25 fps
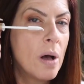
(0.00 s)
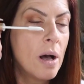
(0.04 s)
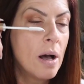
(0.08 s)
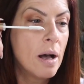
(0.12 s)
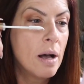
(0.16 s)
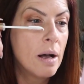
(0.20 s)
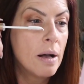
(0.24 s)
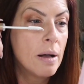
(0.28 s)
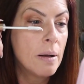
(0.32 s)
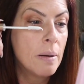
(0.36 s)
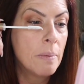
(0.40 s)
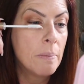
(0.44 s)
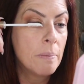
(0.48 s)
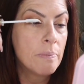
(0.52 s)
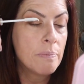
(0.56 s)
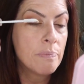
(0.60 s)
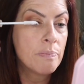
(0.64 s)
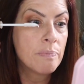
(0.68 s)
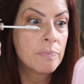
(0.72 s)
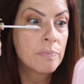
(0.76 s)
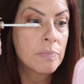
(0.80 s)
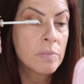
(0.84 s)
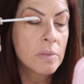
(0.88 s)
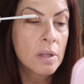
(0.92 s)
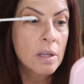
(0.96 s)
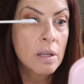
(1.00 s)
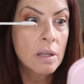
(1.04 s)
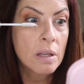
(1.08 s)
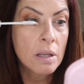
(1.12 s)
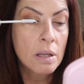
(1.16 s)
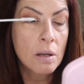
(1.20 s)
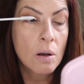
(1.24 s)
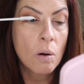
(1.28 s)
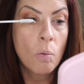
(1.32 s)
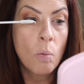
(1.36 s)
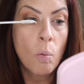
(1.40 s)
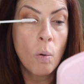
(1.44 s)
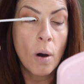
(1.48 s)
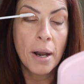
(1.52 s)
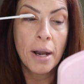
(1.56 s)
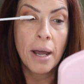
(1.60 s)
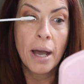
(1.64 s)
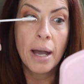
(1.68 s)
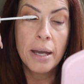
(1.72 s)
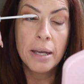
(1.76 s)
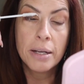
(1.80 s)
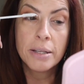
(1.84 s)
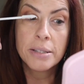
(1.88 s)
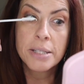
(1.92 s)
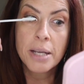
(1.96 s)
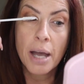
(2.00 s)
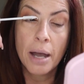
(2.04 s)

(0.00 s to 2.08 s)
one eye at a